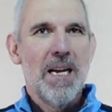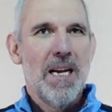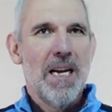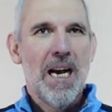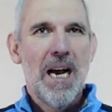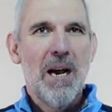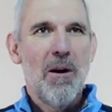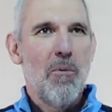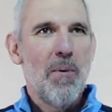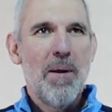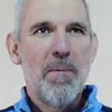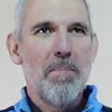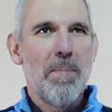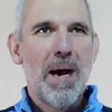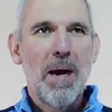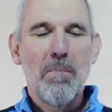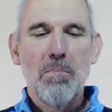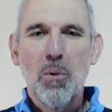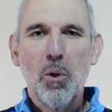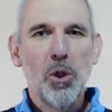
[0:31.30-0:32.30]
I went
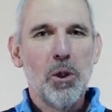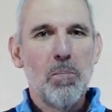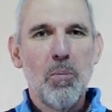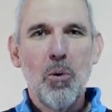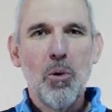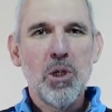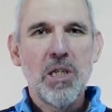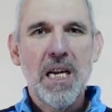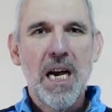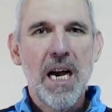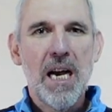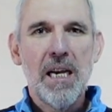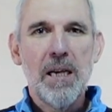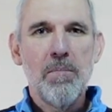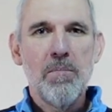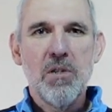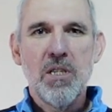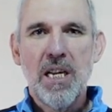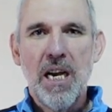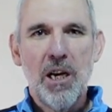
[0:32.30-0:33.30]
back multiple
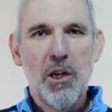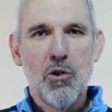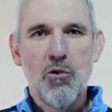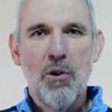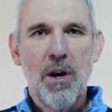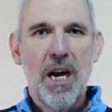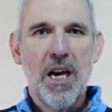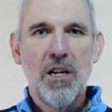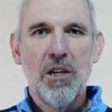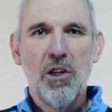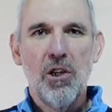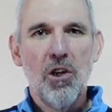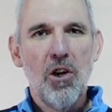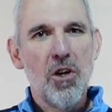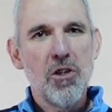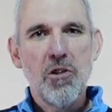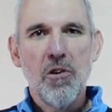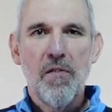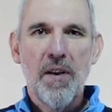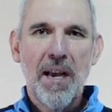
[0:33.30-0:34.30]
times, I tried on
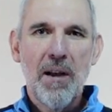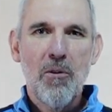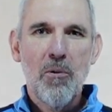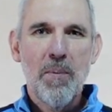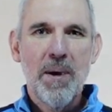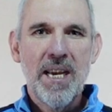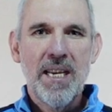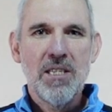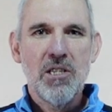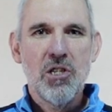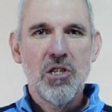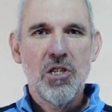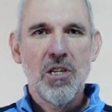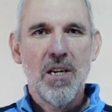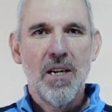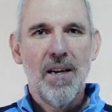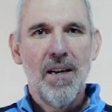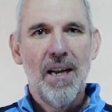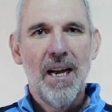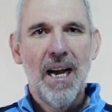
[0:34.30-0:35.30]
lots of helmets,
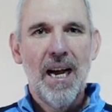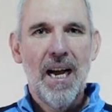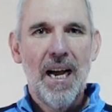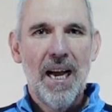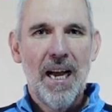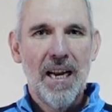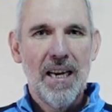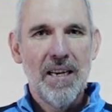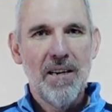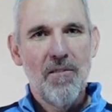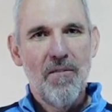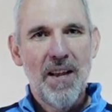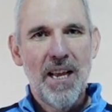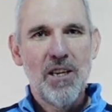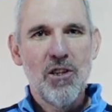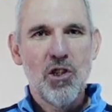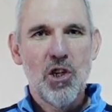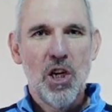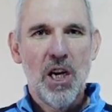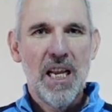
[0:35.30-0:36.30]
and
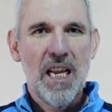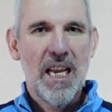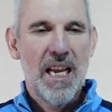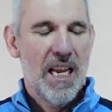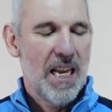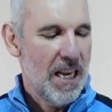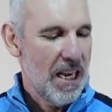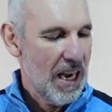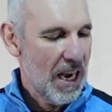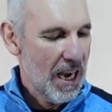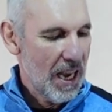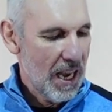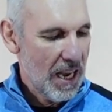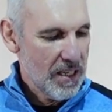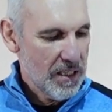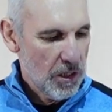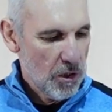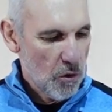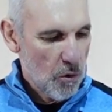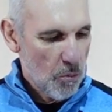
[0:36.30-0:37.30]
eventually I
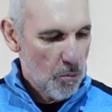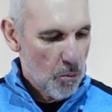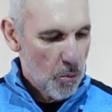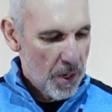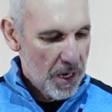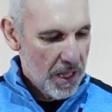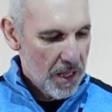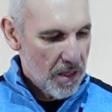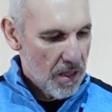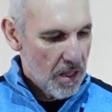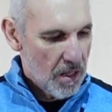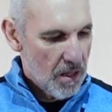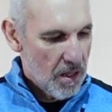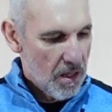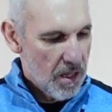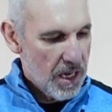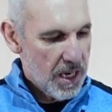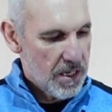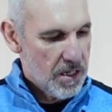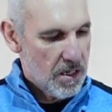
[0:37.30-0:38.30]
ended up with
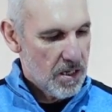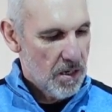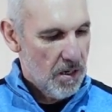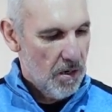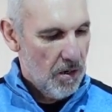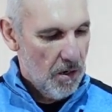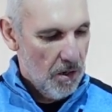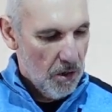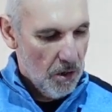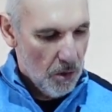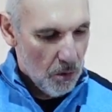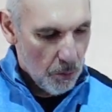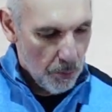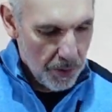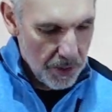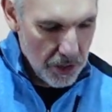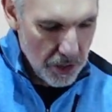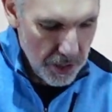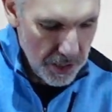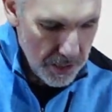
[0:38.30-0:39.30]
this,
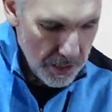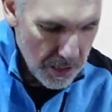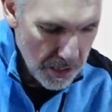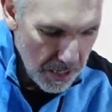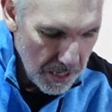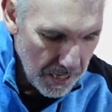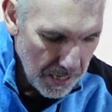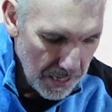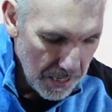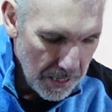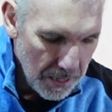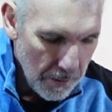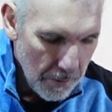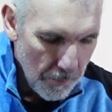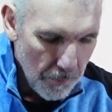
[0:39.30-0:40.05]
which is the